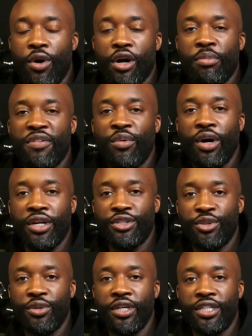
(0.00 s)
Welcome everyone
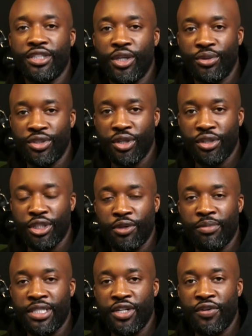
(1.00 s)
to the DAZN Soccer Show.
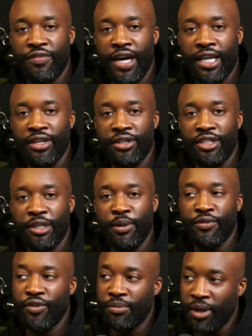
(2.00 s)
Myself, Adi
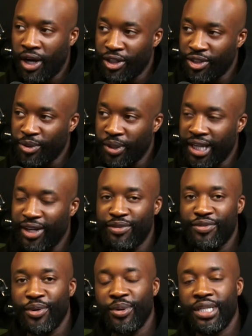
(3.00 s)
Oladipo, former Arsenal and England
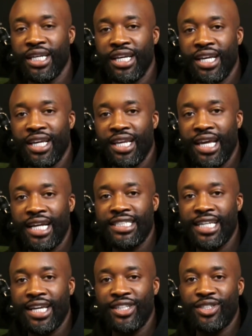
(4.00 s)
forward Leanne
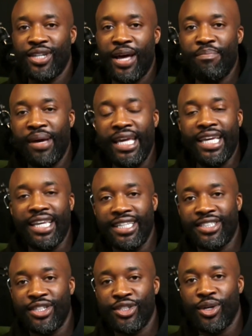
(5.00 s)
Sanderson, and making
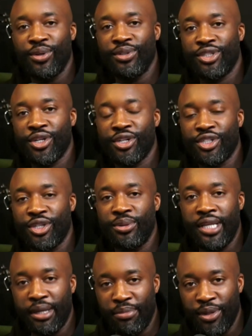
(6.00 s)
his DAZN Soccer Show
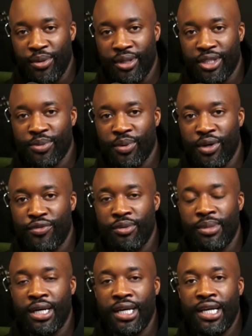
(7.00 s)
debut as well,
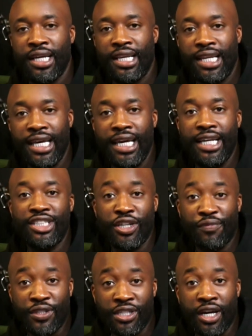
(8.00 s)
former Leeds,
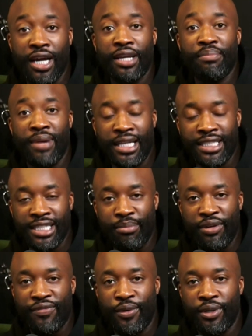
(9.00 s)
Sheffield United and Man City
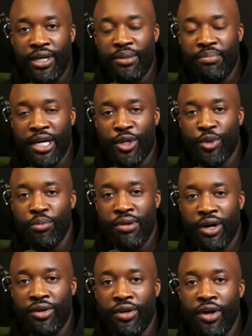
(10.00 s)
midfielder Michael
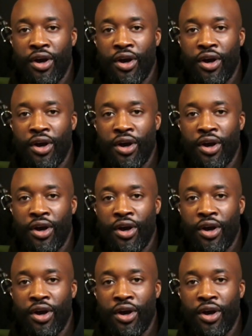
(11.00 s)
Brown.